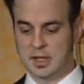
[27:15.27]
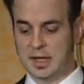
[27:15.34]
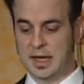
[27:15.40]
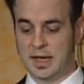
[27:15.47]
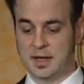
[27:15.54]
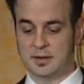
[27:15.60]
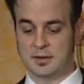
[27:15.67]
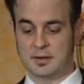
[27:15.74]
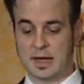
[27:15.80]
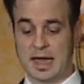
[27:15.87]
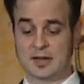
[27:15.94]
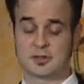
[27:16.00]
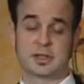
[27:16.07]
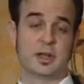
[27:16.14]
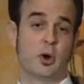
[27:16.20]
And
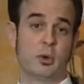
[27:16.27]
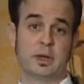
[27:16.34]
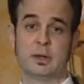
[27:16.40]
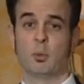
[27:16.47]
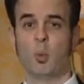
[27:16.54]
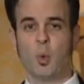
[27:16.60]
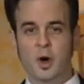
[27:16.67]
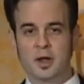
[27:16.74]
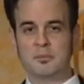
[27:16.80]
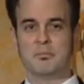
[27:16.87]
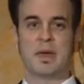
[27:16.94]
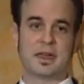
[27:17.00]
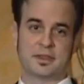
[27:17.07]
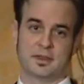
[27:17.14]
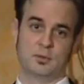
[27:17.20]
actually only one
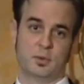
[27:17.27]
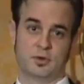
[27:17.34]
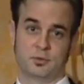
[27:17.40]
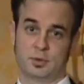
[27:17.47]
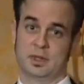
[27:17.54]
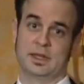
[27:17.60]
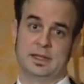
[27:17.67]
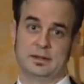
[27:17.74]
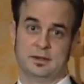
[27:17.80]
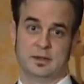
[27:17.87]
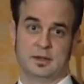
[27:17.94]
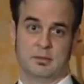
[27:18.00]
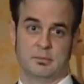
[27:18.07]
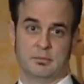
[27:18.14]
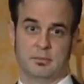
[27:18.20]
method was really
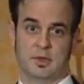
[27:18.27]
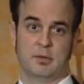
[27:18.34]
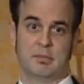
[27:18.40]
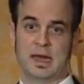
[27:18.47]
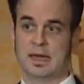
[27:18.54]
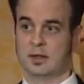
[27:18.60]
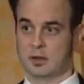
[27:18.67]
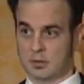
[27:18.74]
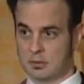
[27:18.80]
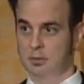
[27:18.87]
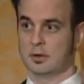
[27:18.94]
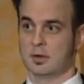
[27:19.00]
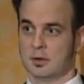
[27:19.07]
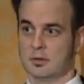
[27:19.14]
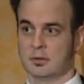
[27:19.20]
the main
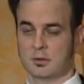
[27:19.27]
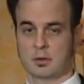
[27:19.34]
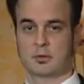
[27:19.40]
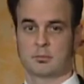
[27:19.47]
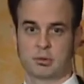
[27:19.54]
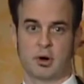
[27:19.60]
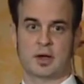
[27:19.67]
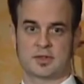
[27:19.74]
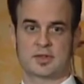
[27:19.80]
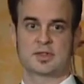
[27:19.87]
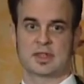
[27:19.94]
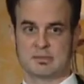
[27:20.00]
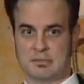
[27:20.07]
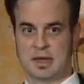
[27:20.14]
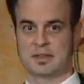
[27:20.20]

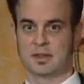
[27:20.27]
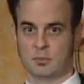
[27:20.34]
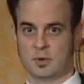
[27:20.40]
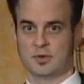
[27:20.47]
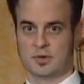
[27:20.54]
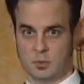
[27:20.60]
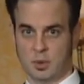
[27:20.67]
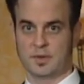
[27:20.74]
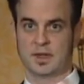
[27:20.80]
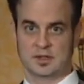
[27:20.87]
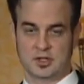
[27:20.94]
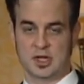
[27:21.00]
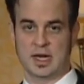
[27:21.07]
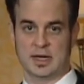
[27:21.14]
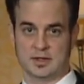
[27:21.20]
processing method was the one that
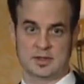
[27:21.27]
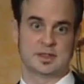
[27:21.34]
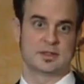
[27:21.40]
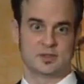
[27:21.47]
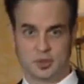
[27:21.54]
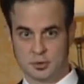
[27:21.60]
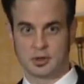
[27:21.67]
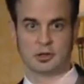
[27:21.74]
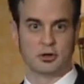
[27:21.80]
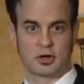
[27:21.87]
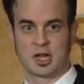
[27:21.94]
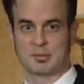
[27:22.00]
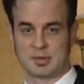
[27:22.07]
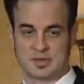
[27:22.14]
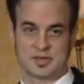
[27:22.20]
changed, to do the
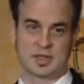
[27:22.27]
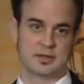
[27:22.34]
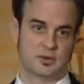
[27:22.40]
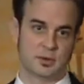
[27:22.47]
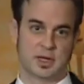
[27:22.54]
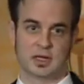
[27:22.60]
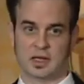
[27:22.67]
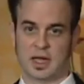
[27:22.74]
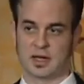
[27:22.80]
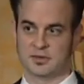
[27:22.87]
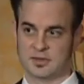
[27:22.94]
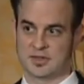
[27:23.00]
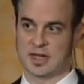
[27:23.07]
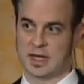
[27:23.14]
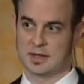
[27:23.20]
lookup instead of doing a line of
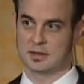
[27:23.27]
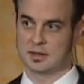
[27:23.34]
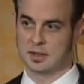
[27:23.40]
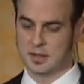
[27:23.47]
sight.